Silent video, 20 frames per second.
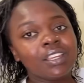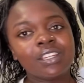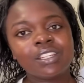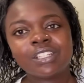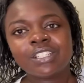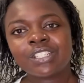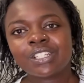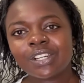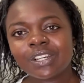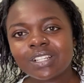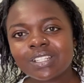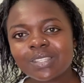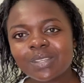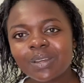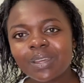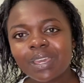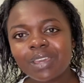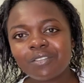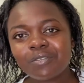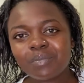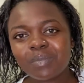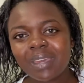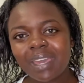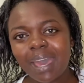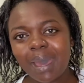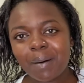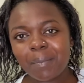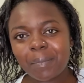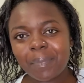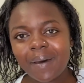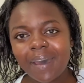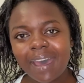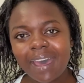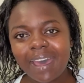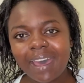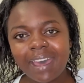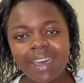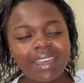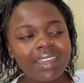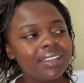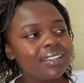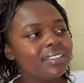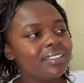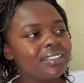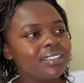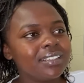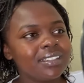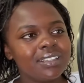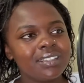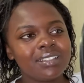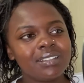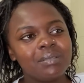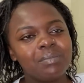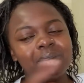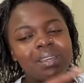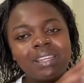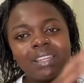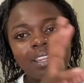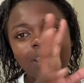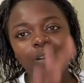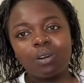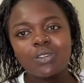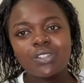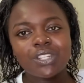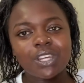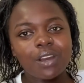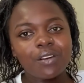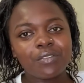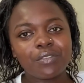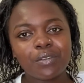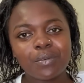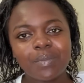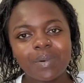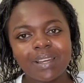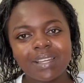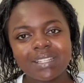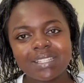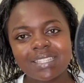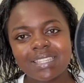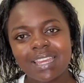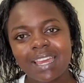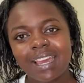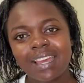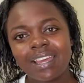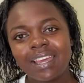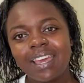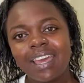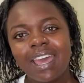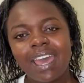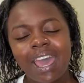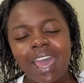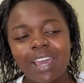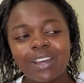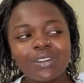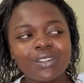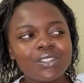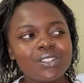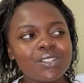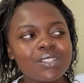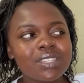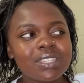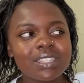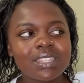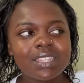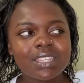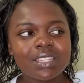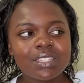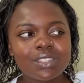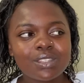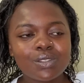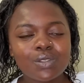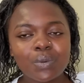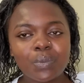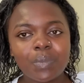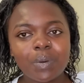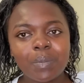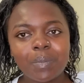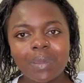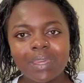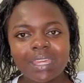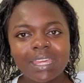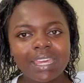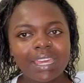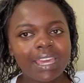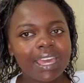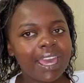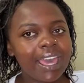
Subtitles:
She also gave me a pan. Imeendea uchafu, but yeah, I could use this to be making